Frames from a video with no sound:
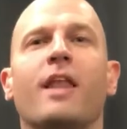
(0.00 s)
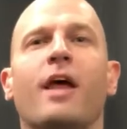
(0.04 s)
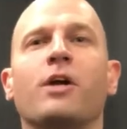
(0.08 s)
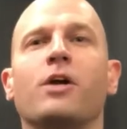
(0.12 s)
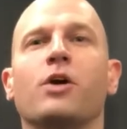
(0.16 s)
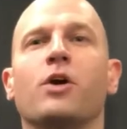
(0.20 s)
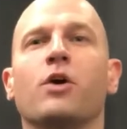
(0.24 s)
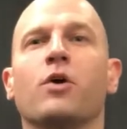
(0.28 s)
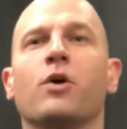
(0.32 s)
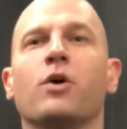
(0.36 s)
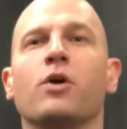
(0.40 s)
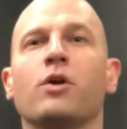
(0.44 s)

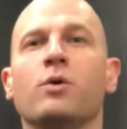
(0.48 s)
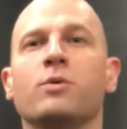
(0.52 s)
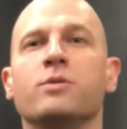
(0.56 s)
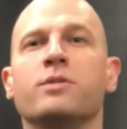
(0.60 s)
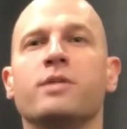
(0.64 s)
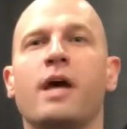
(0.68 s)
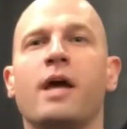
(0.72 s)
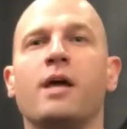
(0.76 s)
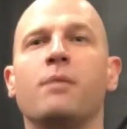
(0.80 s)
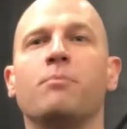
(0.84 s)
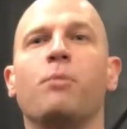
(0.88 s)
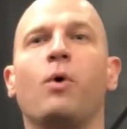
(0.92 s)
like
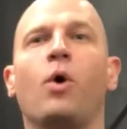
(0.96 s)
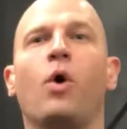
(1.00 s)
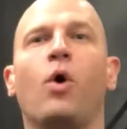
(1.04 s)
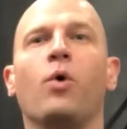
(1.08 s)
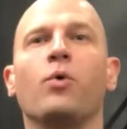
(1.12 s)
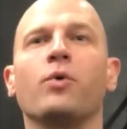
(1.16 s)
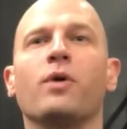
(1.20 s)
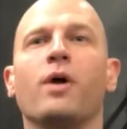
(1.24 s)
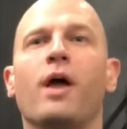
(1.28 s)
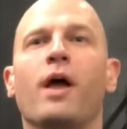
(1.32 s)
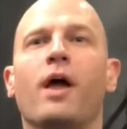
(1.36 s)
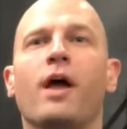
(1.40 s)
Usain
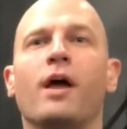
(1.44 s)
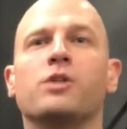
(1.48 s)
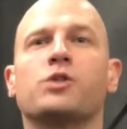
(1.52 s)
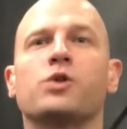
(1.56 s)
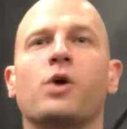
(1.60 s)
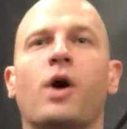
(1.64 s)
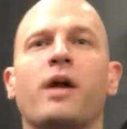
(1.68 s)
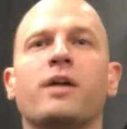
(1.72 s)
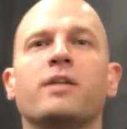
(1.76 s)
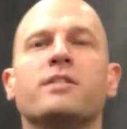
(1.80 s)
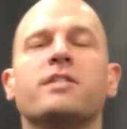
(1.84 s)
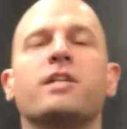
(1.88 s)
Bolt and
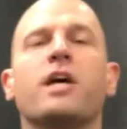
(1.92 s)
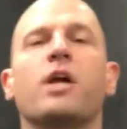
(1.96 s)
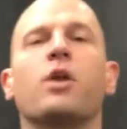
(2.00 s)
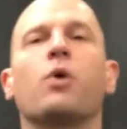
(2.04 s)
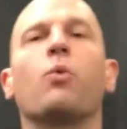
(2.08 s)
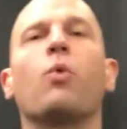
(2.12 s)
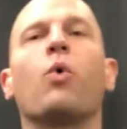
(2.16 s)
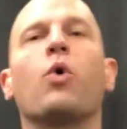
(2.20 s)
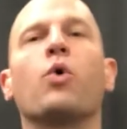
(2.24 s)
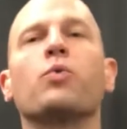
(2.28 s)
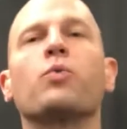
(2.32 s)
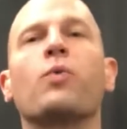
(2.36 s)
trying to set a
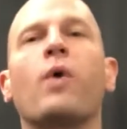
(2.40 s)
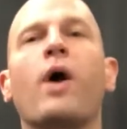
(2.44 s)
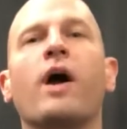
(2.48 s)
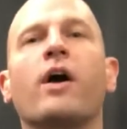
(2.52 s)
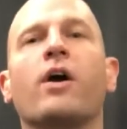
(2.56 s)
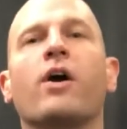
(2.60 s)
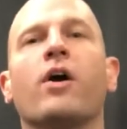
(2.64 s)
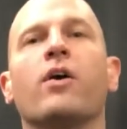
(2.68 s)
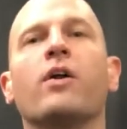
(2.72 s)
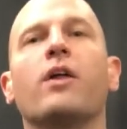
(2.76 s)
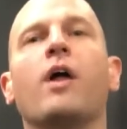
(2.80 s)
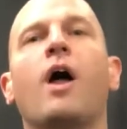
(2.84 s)
world
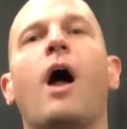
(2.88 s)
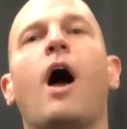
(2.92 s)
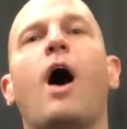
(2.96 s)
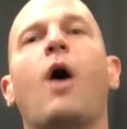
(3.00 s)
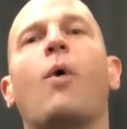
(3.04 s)
record.